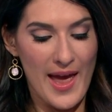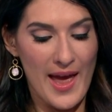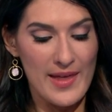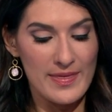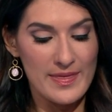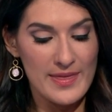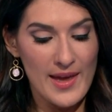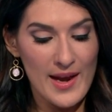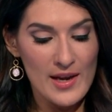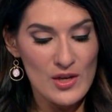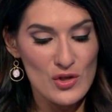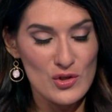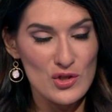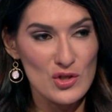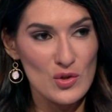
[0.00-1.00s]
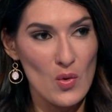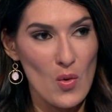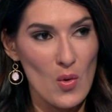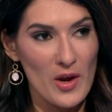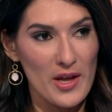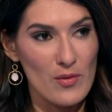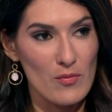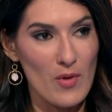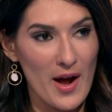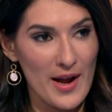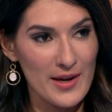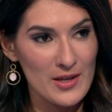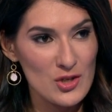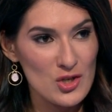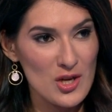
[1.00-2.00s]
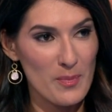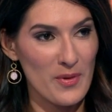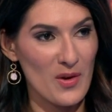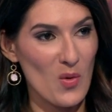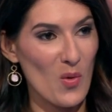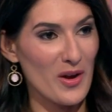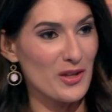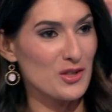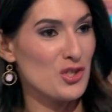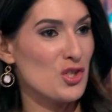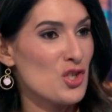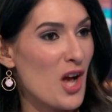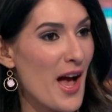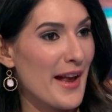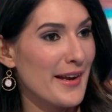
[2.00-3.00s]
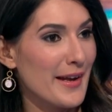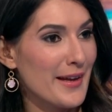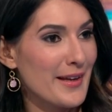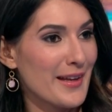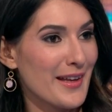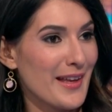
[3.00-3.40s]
And then you saw Iran shipping oil to China.